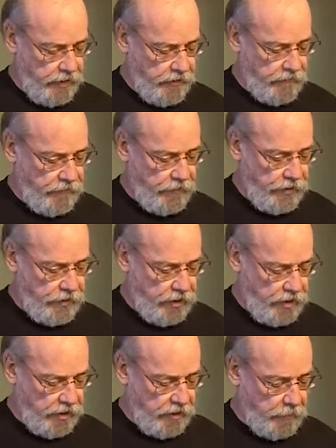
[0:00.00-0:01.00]
every
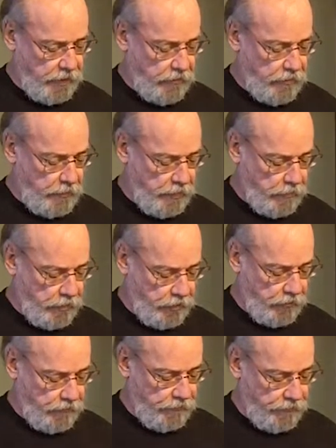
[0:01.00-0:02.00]
time I remember
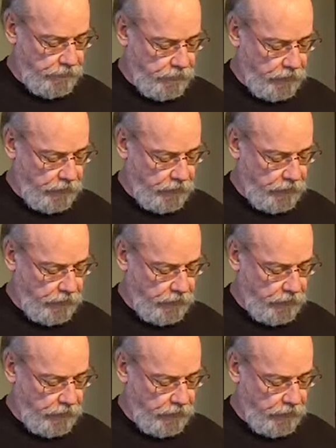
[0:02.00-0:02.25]
you.